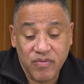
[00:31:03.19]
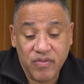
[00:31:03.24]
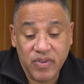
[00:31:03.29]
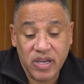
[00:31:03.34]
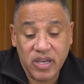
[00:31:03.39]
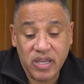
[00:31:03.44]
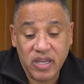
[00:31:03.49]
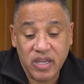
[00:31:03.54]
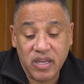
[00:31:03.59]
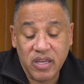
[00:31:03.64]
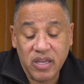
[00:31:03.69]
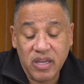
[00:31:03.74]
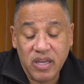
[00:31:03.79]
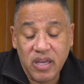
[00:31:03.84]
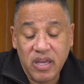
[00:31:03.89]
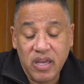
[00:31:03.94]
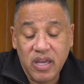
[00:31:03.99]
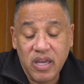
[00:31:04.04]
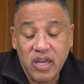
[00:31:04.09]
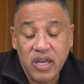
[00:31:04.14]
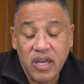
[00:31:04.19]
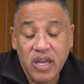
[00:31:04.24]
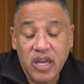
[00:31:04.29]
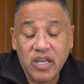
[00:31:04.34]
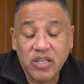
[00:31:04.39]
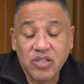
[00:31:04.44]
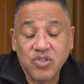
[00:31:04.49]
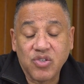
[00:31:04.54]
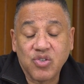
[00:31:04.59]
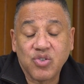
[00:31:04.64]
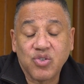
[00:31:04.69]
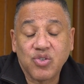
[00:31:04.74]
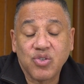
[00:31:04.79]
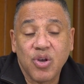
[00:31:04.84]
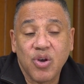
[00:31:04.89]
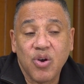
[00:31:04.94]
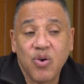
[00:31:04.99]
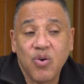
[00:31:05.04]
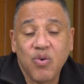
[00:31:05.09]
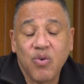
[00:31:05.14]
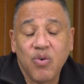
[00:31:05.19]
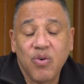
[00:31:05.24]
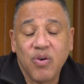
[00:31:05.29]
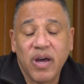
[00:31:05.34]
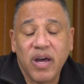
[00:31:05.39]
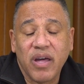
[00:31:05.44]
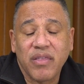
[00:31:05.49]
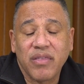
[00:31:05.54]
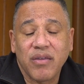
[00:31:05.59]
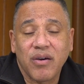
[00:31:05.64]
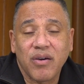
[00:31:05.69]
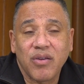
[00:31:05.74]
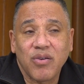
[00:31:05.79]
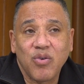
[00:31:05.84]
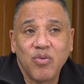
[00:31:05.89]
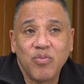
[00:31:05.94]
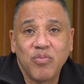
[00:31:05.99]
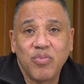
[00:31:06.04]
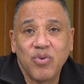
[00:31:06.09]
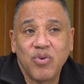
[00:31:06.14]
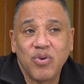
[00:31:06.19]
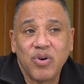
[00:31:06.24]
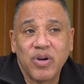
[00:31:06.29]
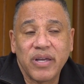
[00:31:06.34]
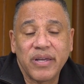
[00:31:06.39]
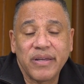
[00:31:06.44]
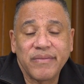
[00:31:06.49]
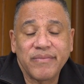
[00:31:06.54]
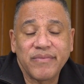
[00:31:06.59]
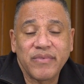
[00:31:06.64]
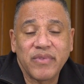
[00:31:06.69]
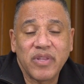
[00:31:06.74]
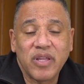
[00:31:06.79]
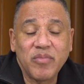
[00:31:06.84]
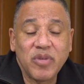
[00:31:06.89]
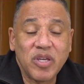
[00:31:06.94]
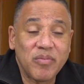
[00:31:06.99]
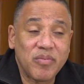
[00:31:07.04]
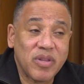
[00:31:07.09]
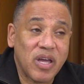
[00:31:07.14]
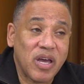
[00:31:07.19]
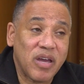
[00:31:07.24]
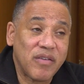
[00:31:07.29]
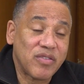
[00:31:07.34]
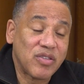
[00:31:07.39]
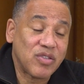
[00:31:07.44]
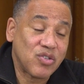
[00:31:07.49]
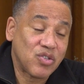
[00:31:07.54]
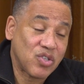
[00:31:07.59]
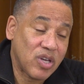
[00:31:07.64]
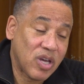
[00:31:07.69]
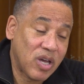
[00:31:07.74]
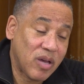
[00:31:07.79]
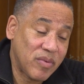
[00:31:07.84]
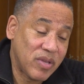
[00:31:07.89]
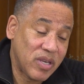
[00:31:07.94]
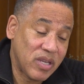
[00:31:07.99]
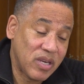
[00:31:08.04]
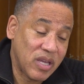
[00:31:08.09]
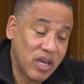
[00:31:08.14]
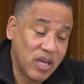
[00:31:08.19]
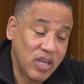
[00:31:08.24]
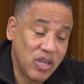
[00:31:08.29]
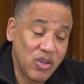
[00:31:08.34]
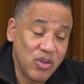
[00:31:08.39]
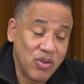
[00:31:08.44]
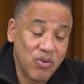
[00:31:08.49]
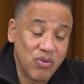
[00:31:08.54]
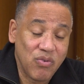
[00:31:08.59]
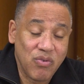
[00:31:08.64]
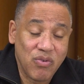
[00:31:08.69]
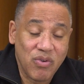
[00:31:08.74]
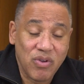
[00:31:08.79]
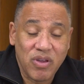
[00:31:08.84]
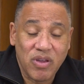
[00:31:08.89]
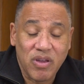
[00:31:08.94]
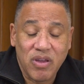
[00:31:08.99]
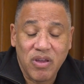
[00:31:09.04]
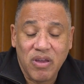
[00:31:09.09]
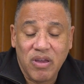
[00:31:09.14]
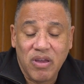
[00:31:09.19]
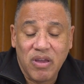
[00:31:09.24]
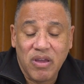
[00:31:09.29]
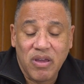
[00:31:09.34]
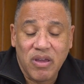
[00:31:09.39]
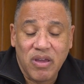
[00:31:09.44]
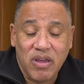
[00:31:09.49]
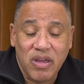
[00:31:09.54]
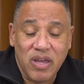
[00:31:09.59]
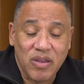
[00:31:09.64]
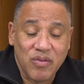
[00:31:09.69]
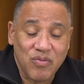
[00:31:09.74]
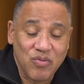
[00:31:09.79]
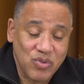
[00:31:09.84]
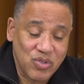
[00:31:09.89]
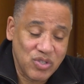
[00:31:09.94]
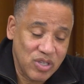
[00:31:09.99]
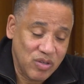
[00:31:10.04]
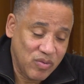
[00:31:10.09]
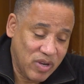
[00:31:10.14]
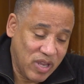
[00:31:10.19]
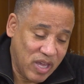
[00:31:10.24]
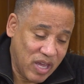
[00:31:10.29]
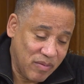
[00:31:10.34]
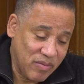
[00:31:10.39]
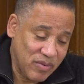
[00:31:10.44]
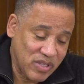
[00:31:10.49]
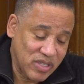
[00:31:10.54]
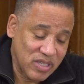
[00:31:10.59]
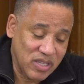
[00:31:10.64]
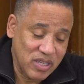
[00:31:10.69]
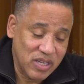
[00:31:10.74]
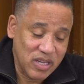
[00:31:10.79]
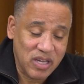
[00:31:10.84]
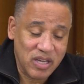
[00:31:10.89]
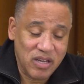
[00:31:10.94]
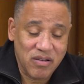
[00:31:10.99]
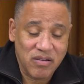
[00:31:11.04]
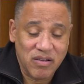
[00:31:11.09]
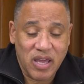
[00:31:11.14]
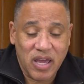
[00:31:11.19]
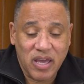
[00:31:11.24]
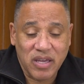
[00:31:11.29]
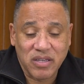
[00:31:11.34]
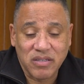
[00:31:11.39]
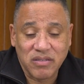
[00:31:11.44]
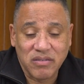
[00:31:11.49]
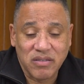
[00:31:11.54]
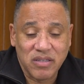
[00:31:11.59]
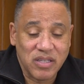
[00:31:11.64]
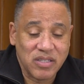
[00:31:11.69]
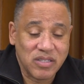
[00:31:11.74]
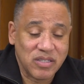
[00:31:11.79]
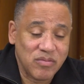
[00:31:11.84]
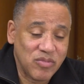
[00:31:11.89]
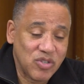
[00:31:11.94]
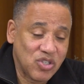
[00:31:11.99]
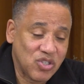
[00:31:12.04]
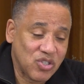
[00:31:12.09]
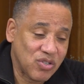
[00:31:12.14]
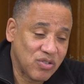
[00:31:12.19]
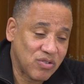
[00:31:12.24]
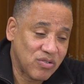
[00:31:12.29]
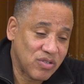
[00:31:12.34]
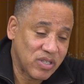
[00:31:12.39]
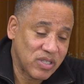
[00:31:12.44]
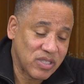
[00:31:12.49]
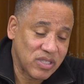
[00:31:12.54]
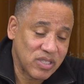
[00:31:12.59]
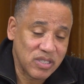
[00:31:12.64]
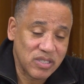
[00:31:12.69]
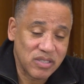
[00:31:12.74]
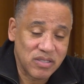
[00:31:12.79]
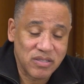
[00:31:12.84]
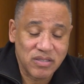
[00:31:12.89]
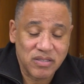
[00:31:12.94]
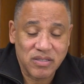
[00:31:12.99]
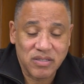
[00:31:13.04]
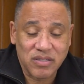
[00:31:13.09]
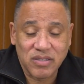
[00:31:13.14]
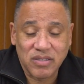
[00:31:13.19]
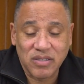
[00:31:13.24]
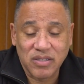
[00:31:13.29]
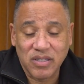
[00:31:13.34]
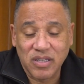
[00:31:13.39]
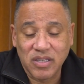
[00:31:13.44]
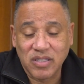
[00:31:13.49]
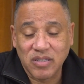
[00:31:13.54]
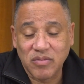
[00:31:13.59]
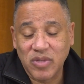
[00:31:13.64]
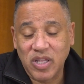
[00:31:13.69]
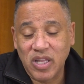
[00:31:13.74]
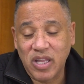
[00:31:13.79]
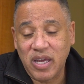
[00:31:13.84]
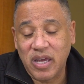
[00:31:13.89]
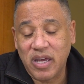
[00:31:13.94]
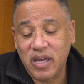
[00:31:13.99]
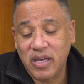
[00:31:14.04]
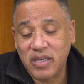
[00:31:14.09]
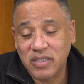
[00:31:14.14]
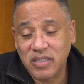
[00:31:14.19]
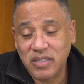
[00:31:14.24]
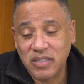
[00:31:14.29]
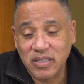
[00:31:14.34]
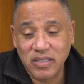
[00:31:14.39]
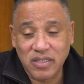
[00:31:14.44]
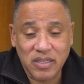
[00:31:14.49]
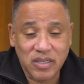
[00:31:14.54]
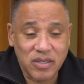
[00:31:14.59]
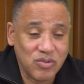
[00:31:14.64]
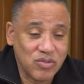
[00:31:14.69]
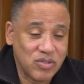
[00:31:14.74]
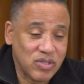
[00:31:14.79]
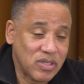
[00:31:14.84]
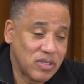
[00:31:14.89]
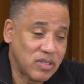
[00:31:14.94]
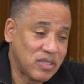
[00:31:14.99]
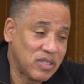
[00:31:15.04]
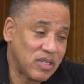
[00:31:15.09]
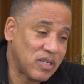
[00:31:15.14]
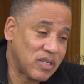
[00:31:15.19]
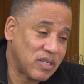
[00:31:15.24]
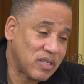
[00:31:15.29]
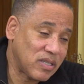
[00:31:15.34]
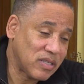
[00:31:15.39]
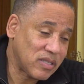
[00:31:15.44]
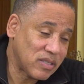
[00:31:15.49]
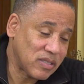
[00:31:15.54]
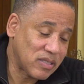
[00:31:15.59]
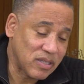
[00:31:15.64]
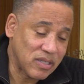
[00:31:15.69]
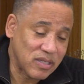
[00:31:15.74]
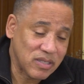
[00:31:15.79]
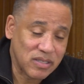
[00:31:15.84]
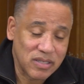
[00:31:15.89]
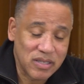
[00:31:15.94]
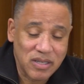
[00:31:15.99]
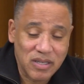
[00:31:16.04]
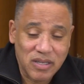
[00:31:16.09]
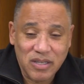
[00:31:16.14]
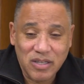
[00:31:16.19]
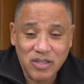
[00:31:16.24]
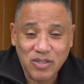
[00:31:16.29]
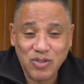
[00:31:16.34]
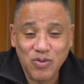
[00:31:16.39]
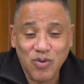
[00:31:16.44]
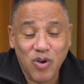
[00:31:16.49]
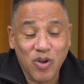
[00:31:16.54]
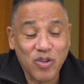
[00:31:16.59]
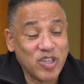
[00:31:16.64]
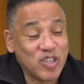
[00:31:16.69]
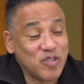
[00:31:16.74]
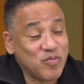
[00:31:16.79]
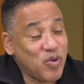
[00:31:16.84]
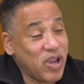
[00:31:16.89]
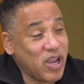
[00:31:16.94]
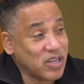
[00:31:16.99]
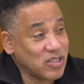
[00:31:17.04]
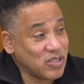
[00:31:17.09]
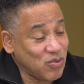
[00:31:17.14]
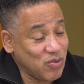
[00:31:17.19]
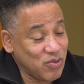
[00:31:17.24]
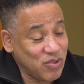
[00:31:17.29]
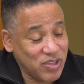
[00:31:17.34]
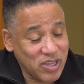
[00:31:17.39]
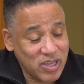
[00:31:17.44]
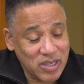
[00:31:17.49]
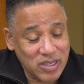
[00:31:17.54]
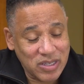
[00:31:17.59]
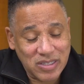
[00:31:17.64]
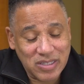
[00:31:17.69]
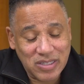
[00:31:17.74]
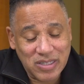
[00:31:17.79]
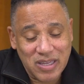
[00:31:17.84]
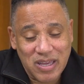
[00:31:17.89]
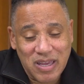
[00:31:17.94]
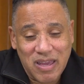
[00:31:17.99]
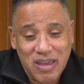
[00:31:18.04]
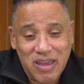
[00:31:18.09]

Ravinia. And so I thought, oh boy, let me apply for this job at NIU. And we'll see what happens there. And I could get some insurance and get some glasses and go to the dentist and do all these practical things.